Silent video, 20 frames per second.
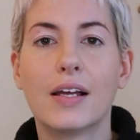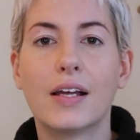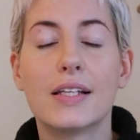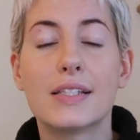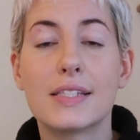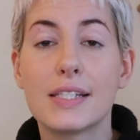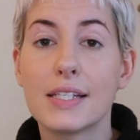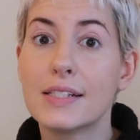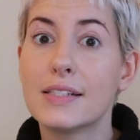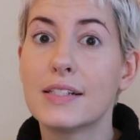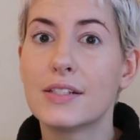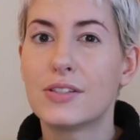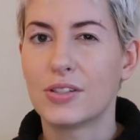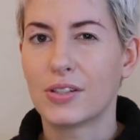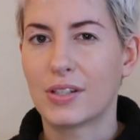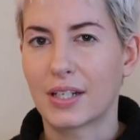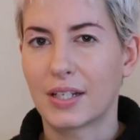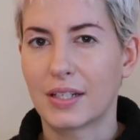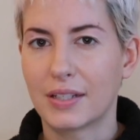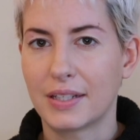it's easy to
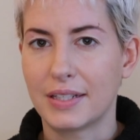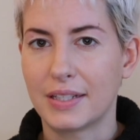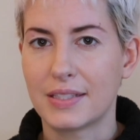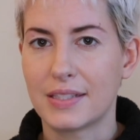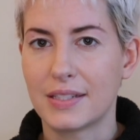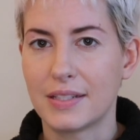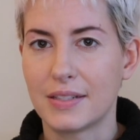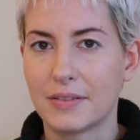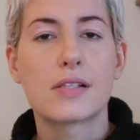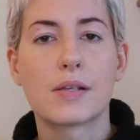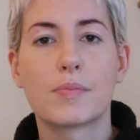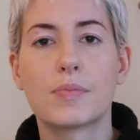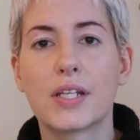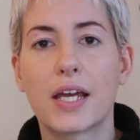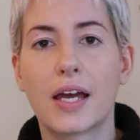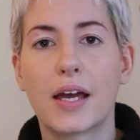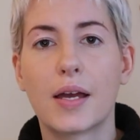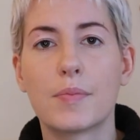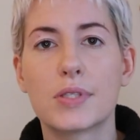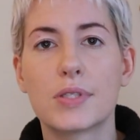get lazy.
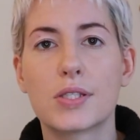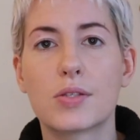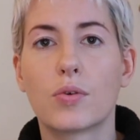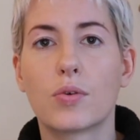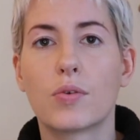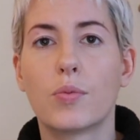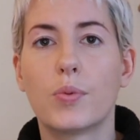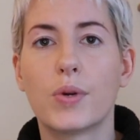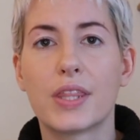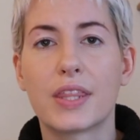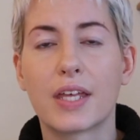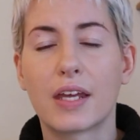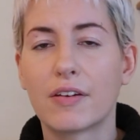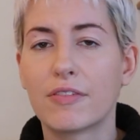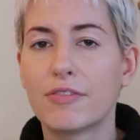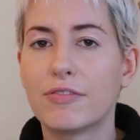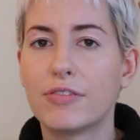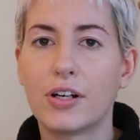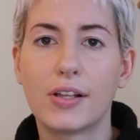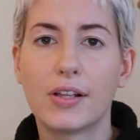Sometimes we
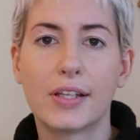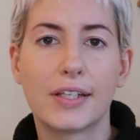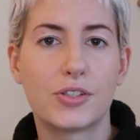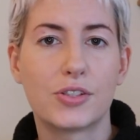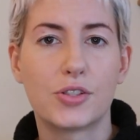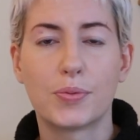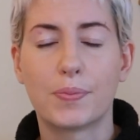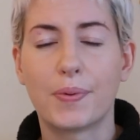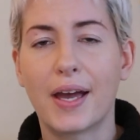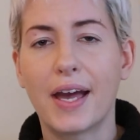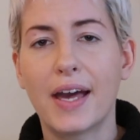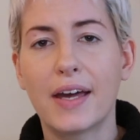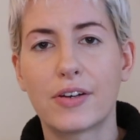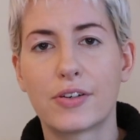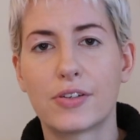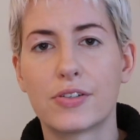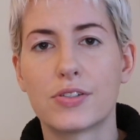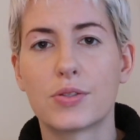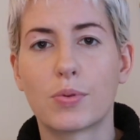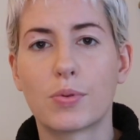then fall into
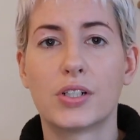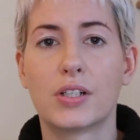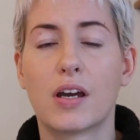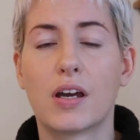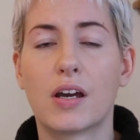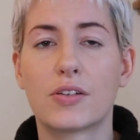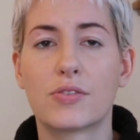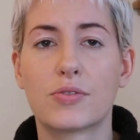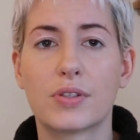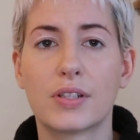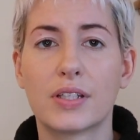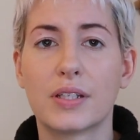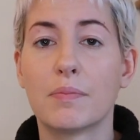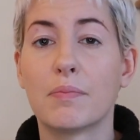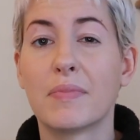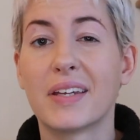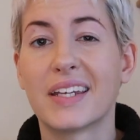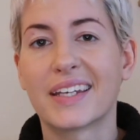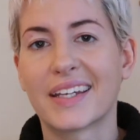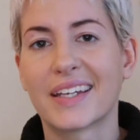patterns. We're not really
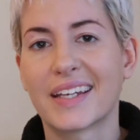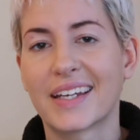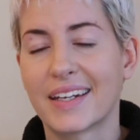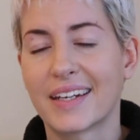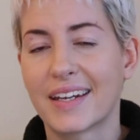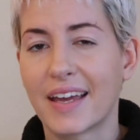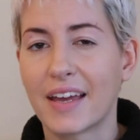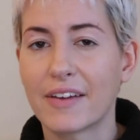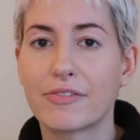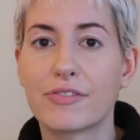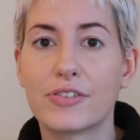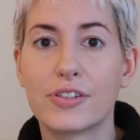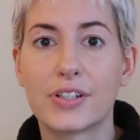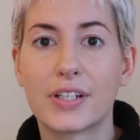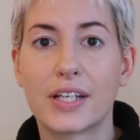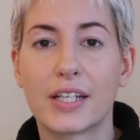making an effort